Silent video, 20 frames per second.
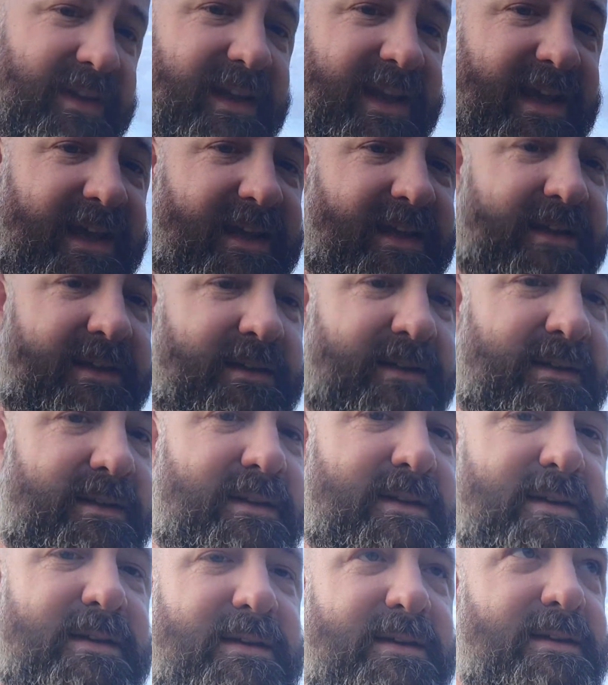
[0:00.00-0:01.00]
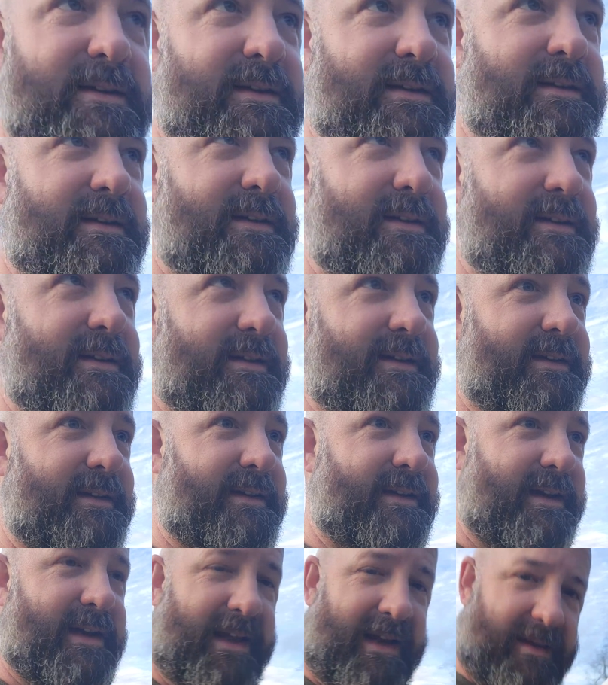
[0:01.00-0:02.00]
today,
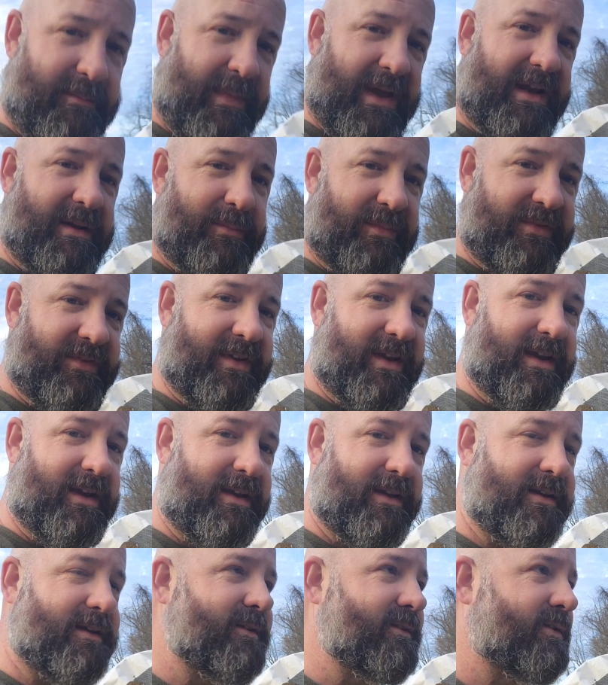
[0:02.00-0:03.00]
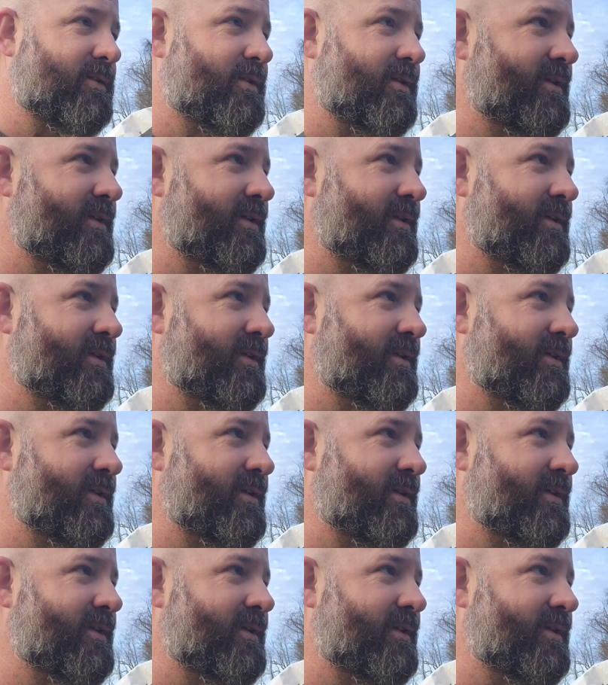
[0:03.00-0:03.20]
and I made a mistake.